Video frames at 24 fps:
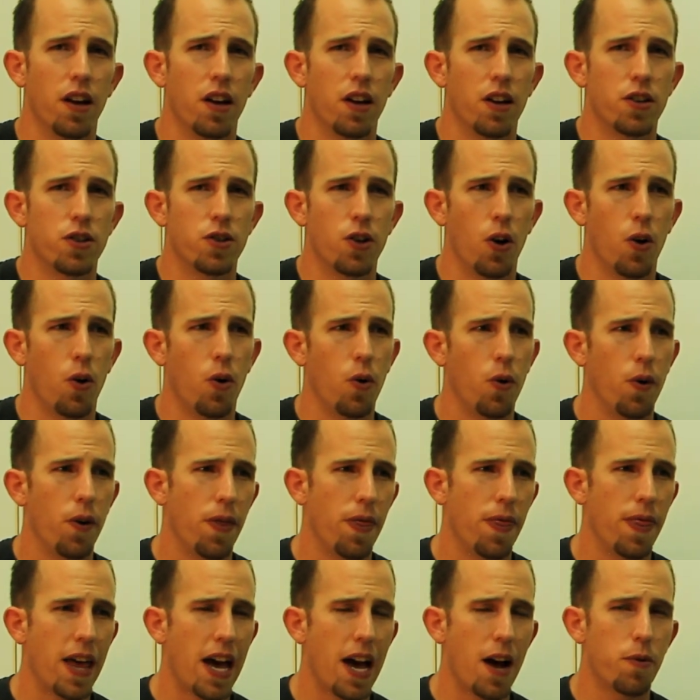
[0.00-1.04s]
So
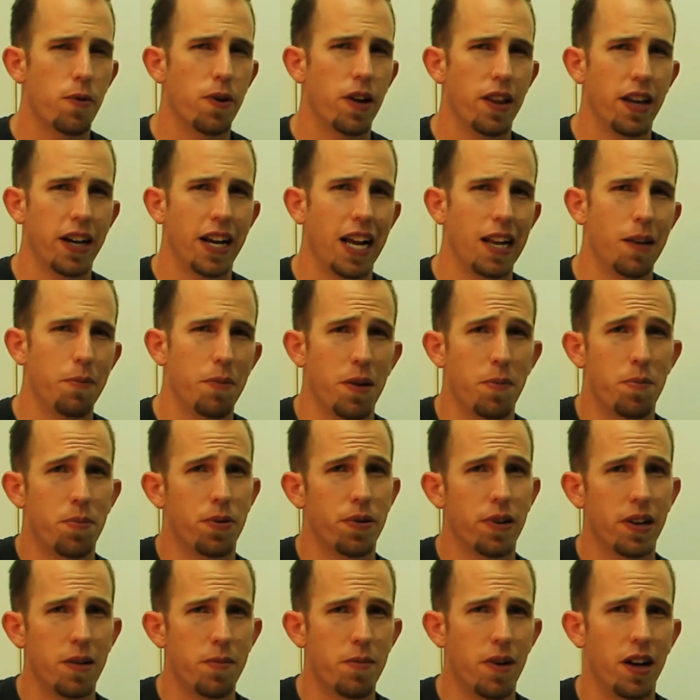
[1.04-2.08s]
that relegated me
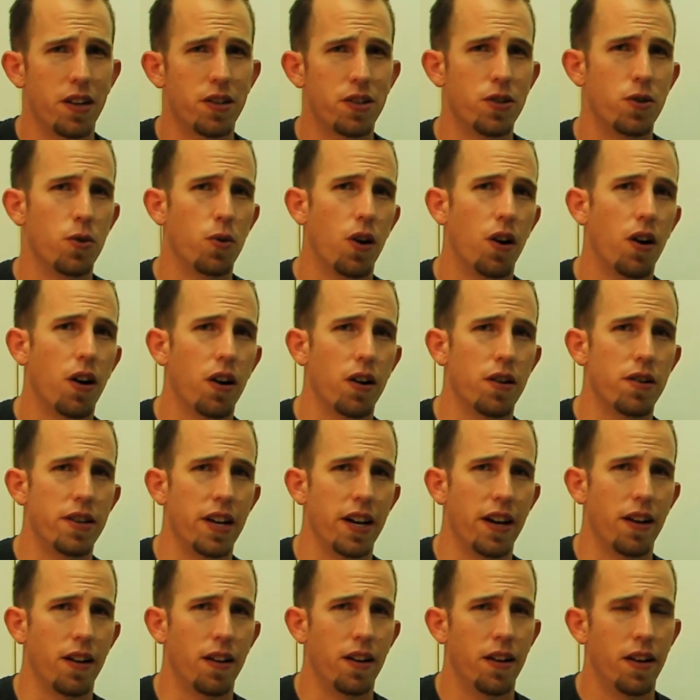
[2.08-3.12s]
pretty much to a
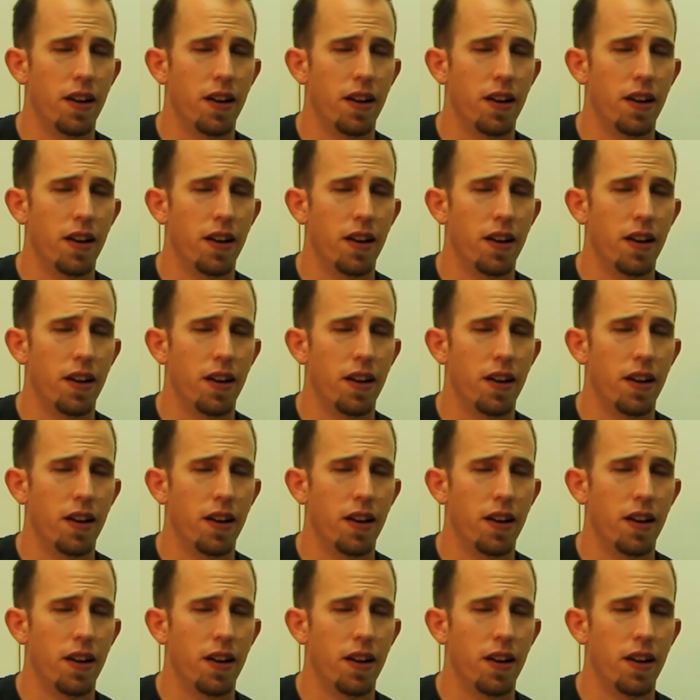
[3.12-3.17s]
hardtail.